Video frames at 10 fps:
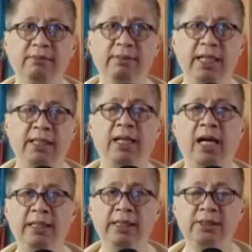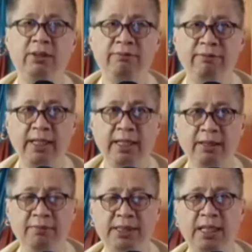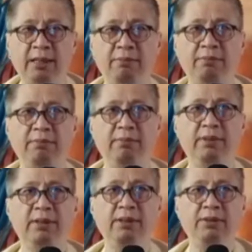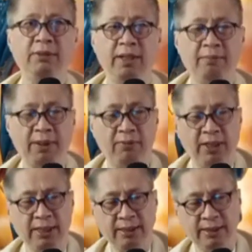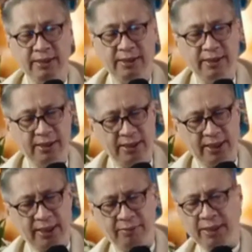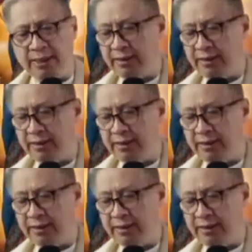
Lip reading: And God is offering Himself to everyone. Amen.